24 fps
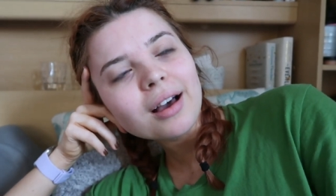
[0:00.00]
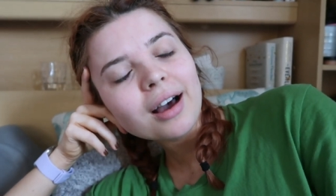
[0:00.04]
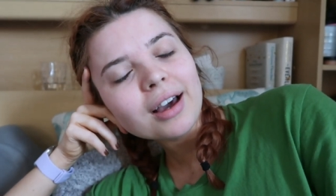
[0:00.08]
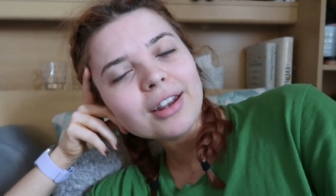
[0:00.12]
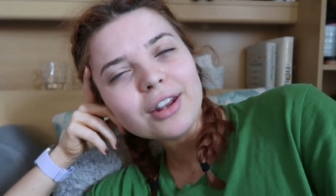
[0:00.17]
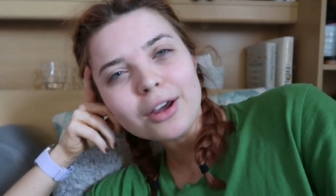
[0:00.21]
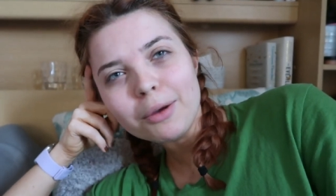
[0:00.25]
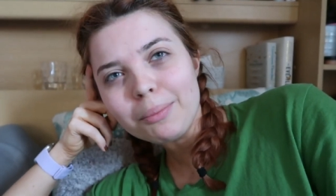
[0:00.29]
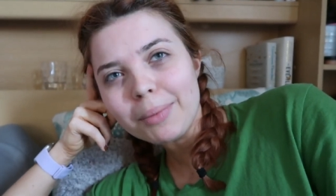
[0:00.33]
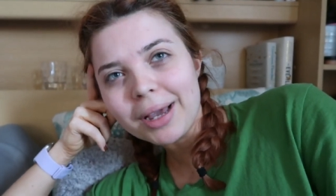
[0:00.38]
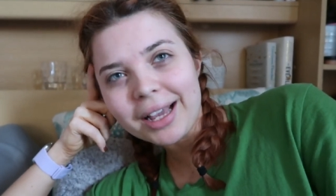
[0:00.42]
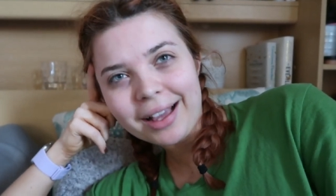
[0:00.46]
I
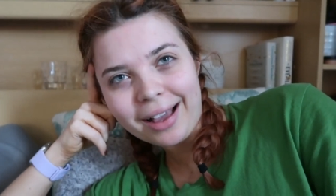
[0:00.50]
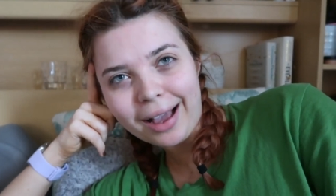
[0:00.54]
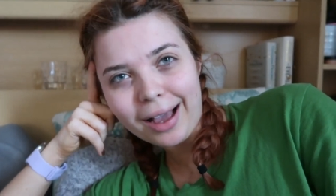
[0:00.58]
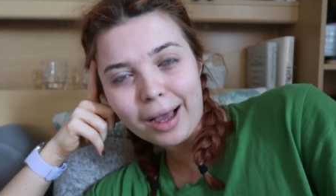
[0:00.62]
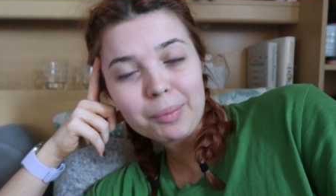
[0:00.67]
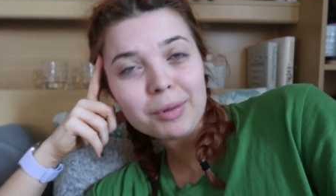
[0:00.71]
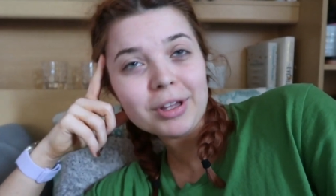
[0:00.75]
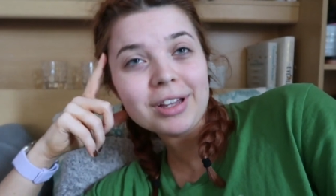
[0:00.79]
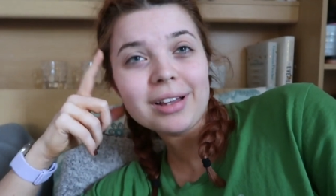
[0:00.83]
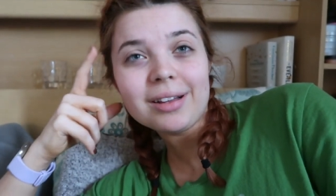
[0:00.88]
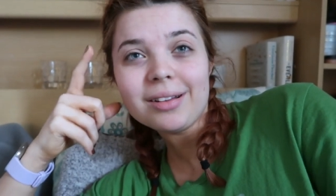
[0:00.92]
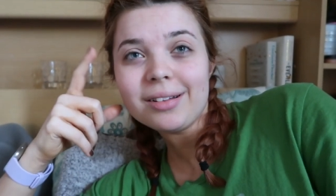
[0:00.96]
don't make a
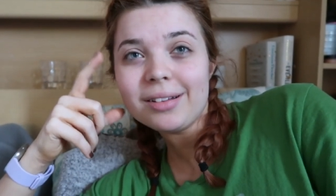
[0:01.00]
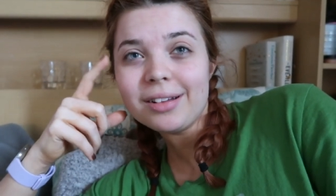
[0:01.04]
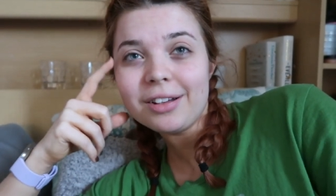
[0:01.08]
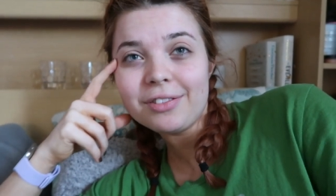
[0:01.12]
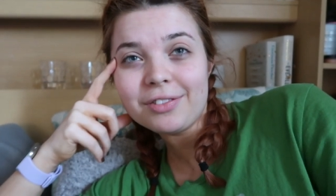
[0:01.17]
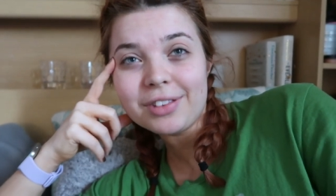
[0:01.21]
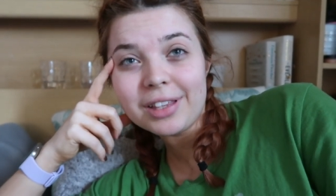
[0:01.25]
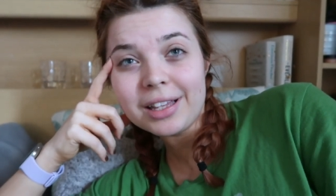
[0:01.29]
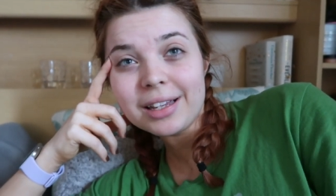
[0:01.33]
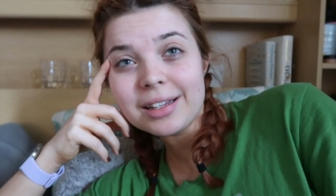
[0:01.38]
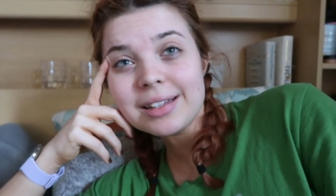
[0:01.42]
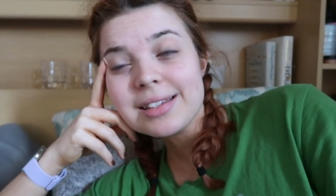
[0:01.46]
habit
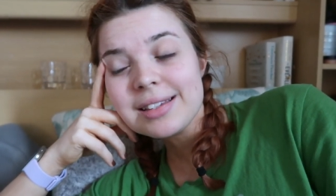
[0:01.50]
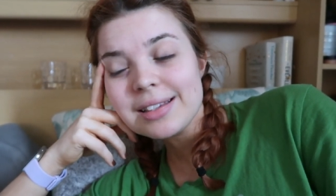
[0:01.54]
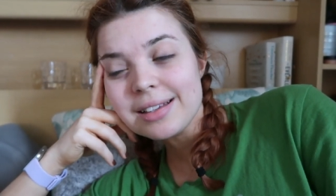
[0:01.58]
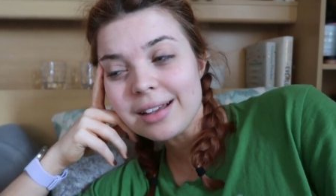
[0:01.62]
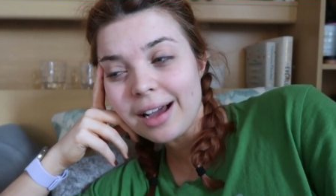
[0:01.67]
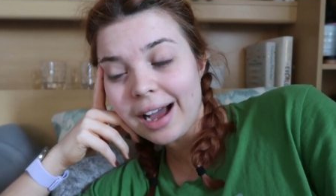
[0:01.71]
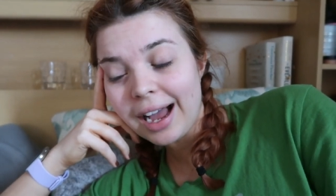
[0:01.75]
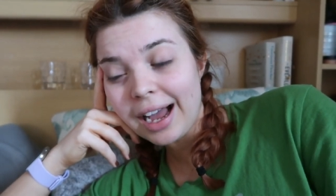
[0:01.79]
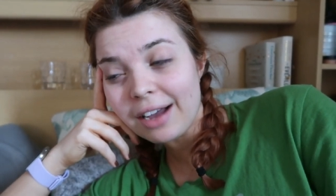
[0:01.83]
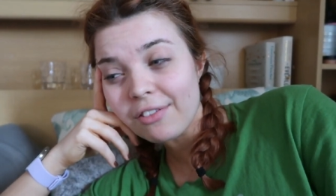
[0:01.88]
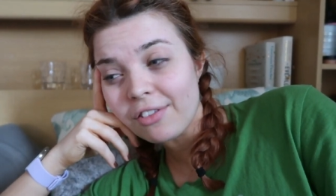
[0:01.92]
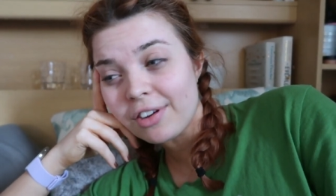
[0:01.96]
of this.
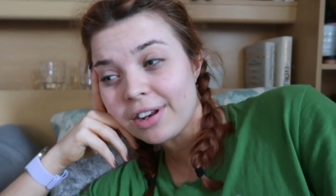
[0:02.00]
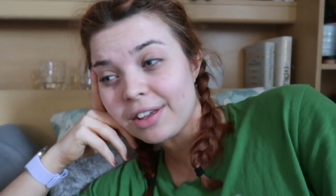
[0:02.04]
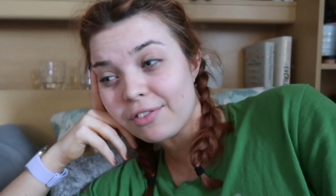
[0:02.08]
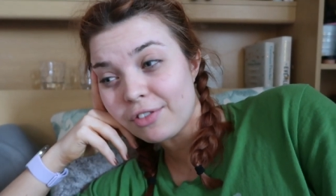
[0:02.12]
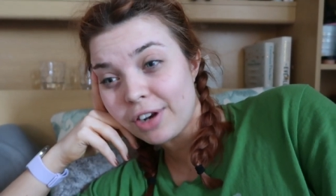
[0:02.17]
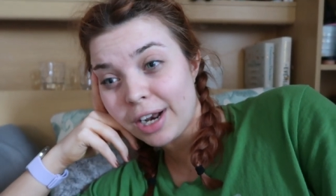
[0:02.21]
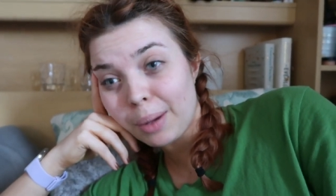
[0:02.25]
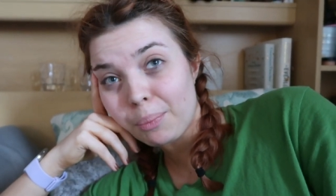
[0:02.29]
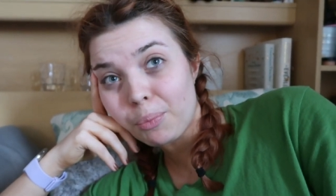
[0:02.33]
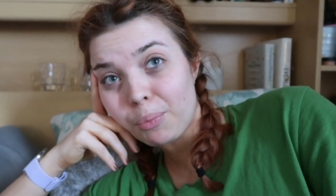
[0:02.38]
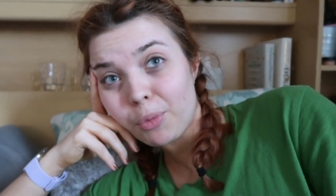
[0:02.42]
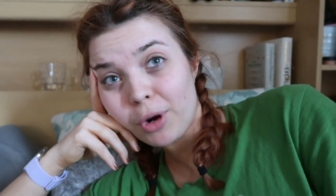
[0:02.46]
I haven't
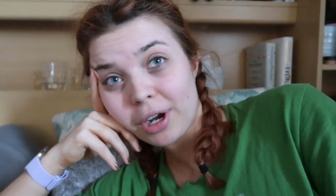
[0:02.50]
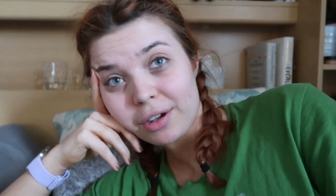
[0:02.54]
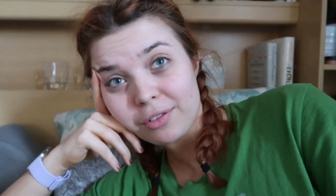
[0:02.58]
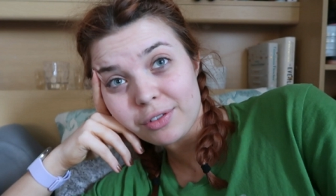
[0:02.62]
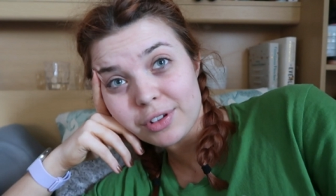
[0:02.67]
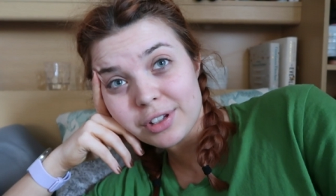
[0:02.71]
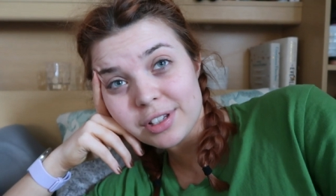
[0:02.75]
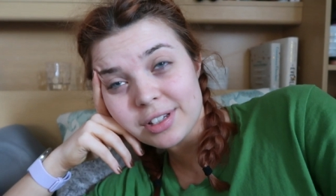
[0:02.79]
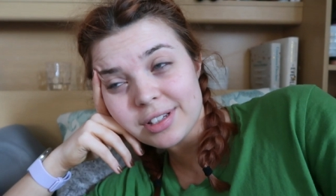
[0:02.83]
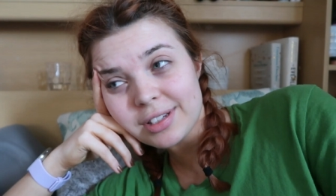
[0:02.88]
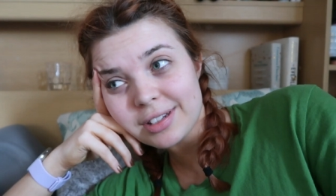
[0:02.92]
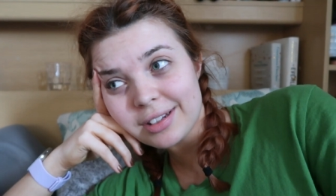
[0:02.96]
even had
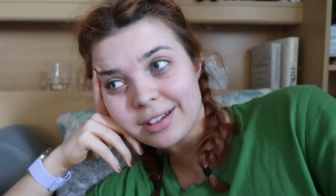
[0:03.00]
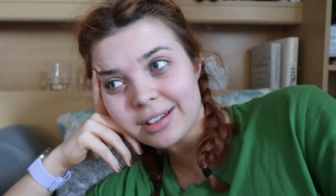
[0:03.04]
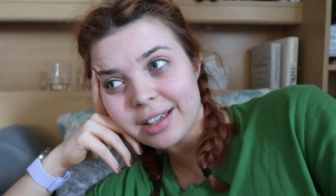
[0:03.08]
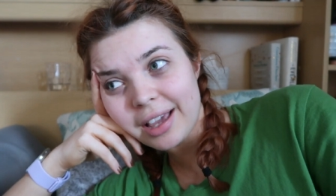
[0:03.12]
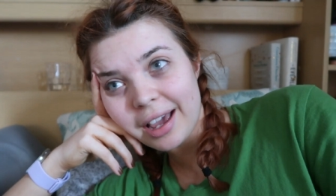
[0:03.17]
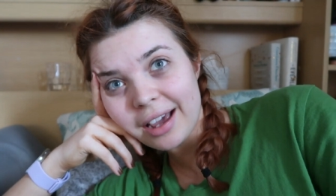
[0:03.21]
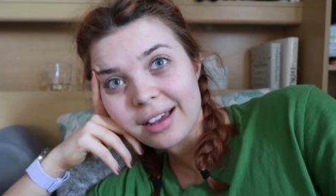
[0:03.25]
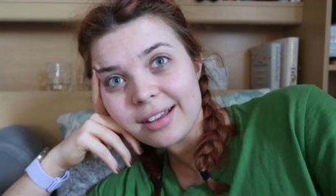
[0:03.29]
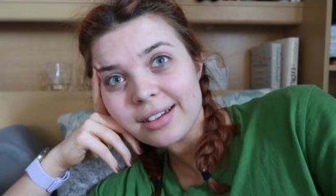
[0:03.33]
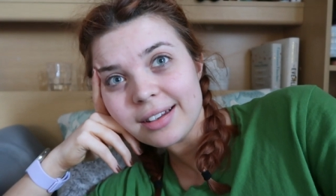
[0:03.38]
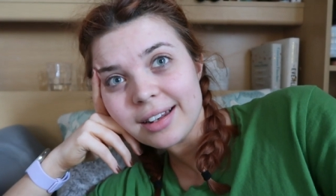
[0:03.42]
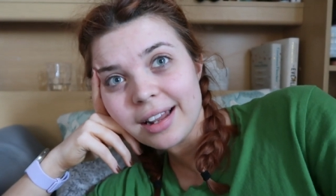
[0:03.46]
breakfast
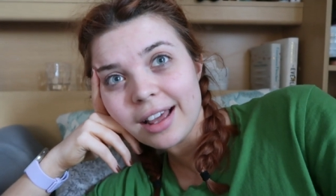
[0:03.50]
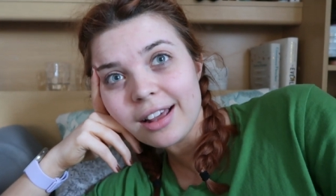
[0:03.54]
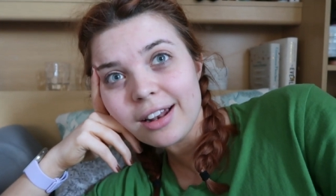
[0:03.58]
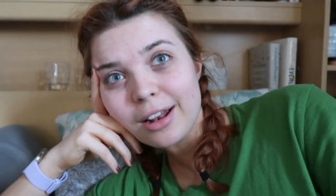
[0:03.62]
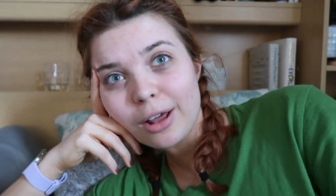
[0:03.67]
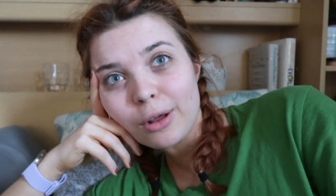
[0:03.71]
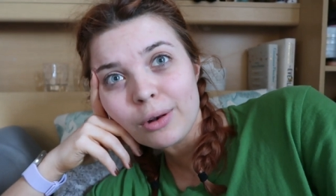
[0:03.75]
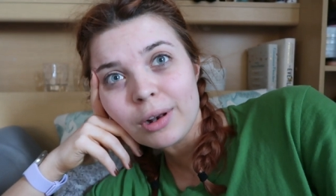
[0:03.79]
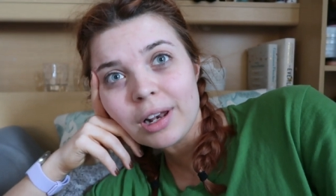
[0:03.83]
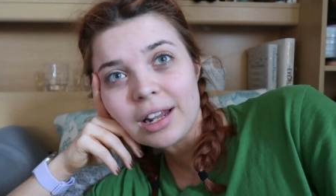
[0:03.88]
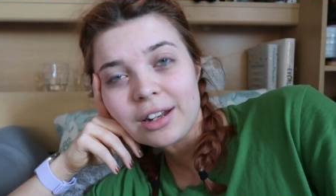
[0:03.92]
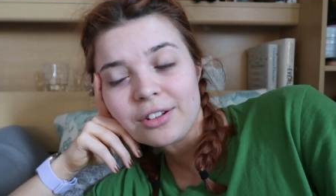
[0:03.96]
yet, let
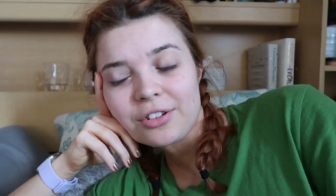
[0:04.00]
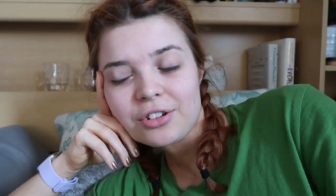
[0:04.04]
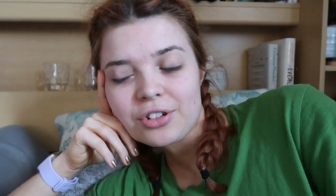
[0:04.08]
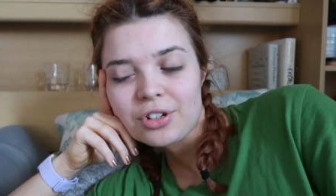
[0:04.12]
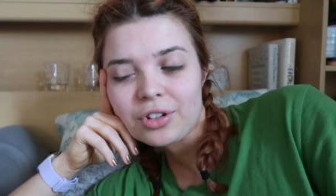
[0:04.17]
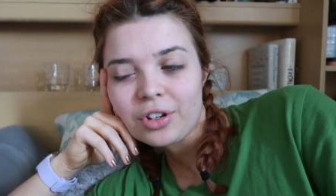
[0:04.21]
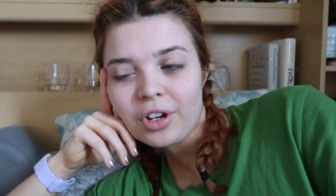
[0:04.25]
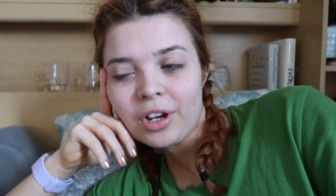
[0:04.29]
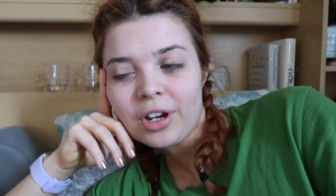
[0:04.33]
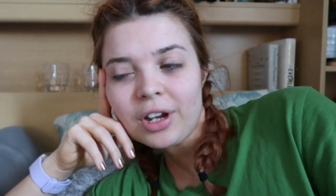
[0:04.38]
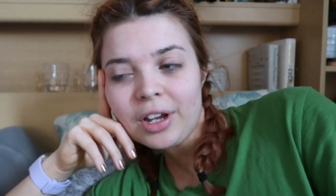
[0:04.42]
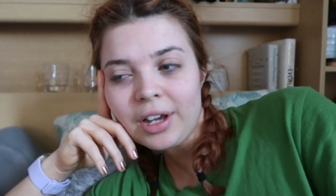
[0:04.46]
alone
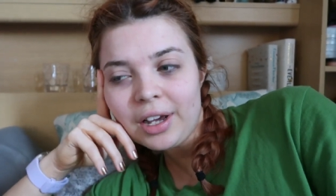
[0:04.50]
lunch.